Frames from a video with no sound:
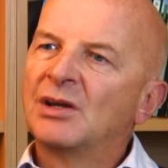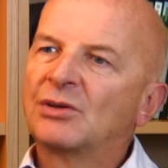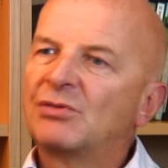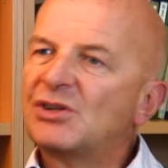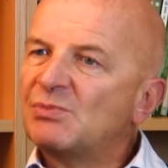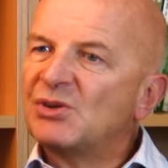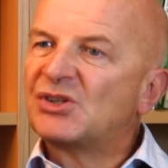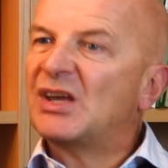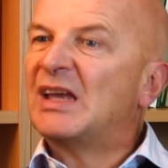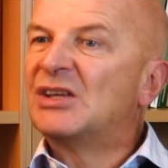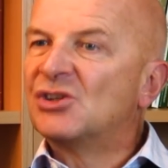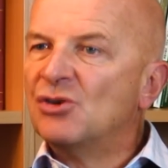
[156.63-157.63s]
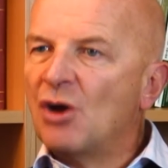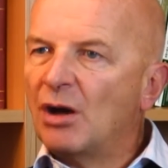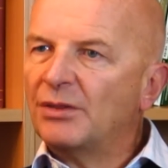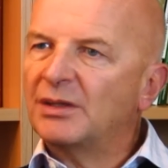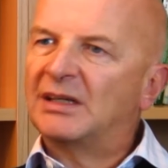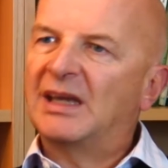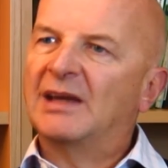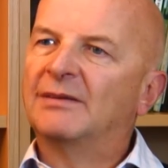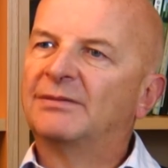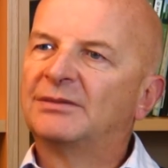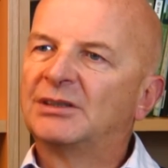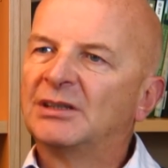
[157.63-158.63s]
Christmas is not the
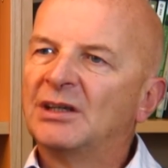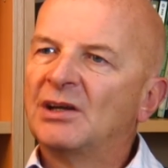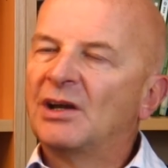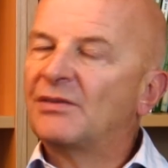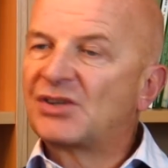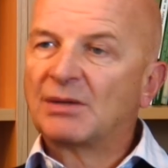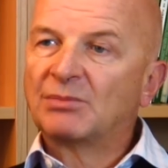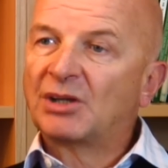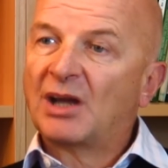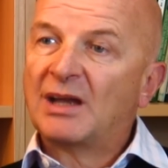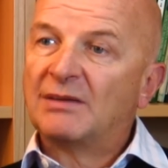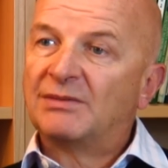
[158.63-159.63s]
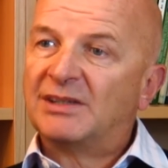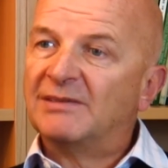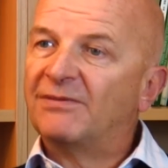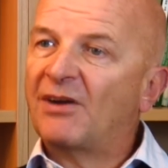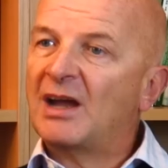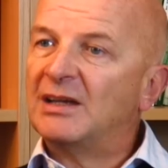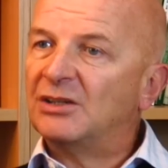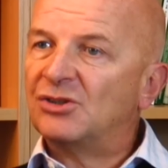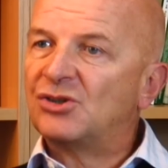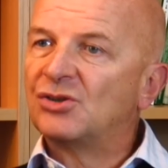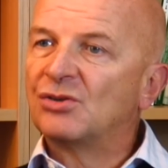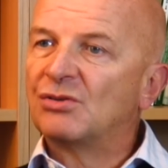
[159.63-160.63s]
gift of some kind of divine
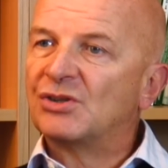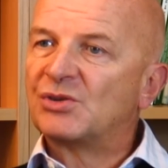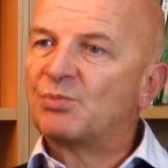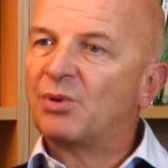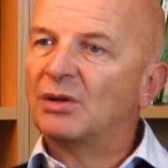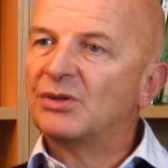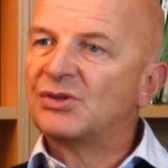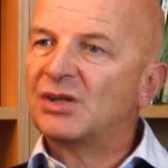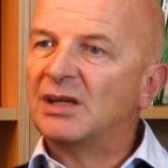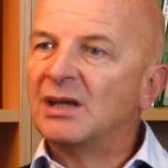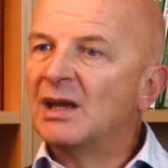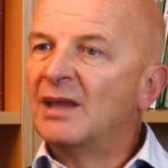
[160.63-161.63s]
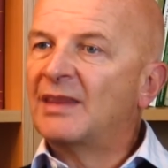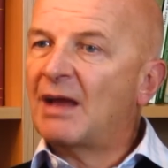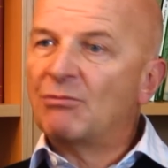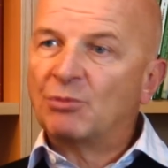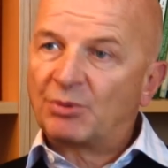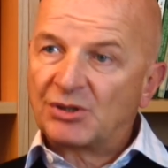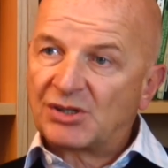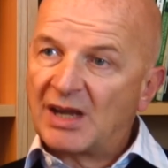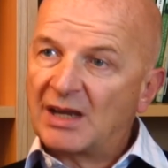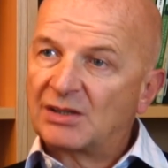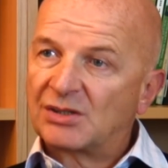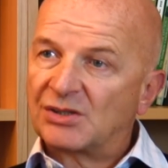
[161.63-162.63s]
insurance policy that will
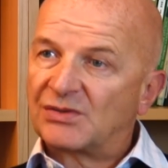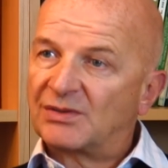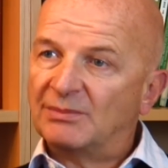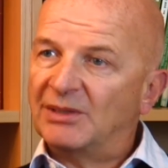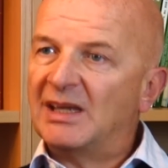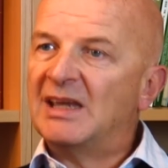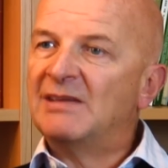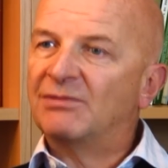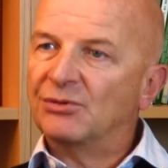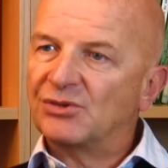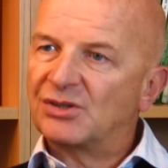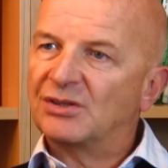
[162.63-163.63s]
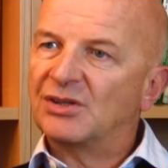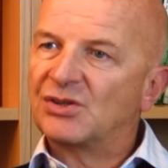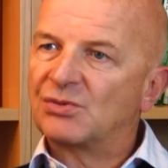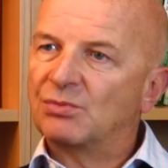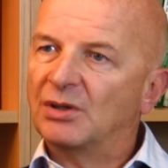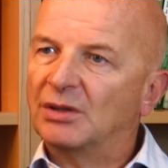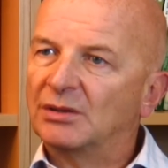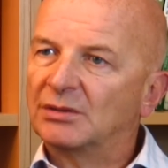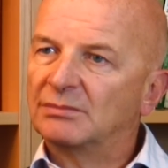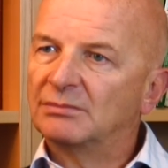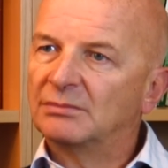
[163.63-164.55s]
protect us from the evils of this world.